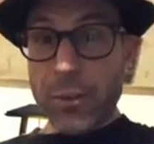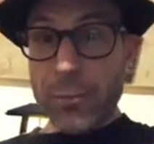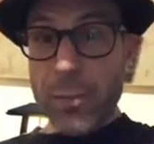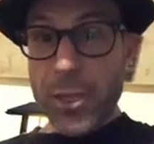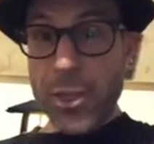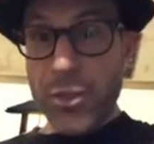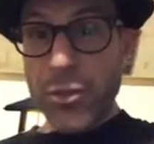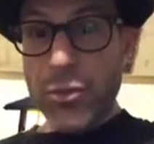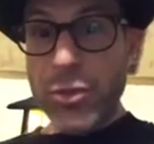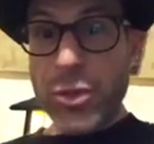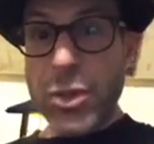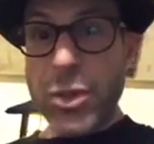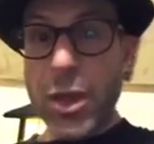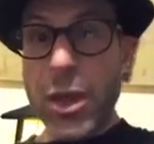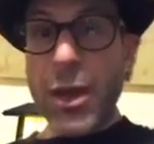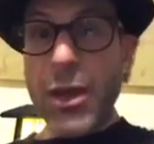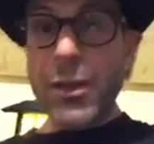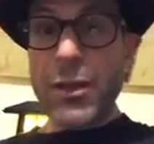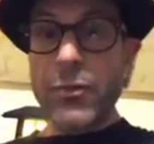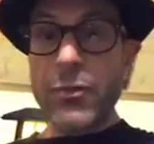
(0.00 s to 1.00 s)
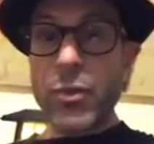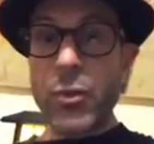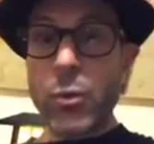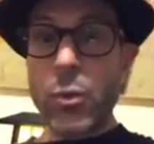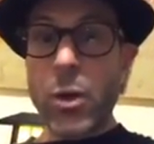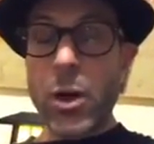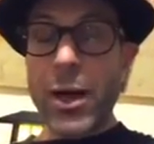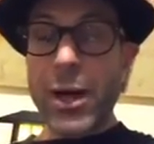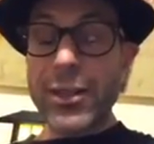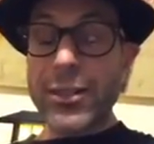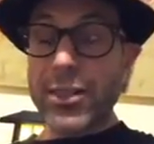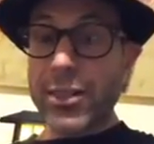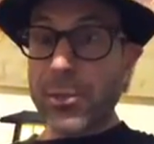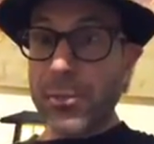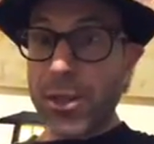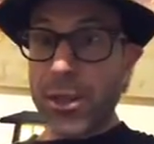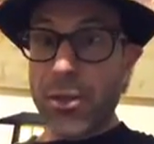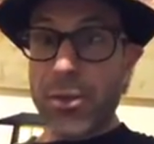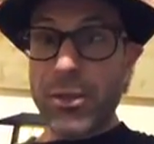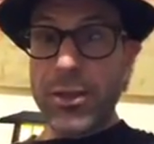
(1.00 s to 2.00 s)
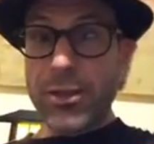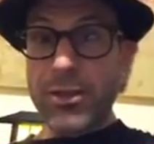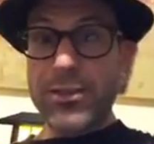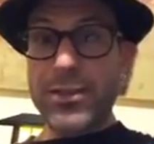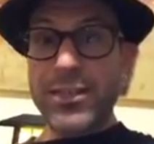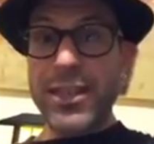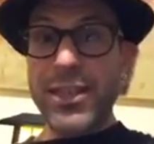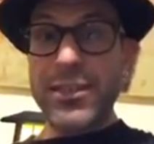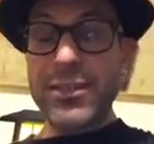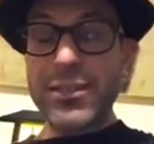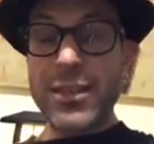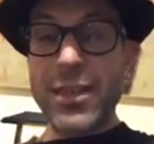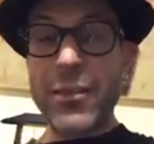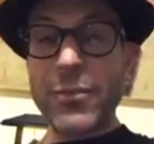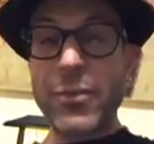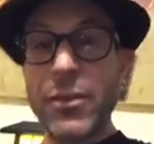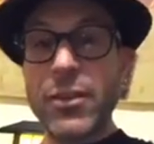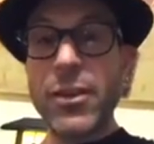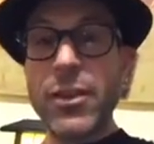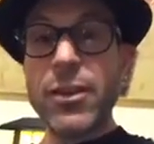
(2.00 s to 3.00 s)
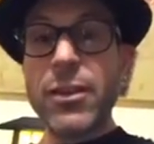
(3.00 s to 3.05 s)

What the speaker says: I mean, you saw it if you watched. I mean, go to his day 7.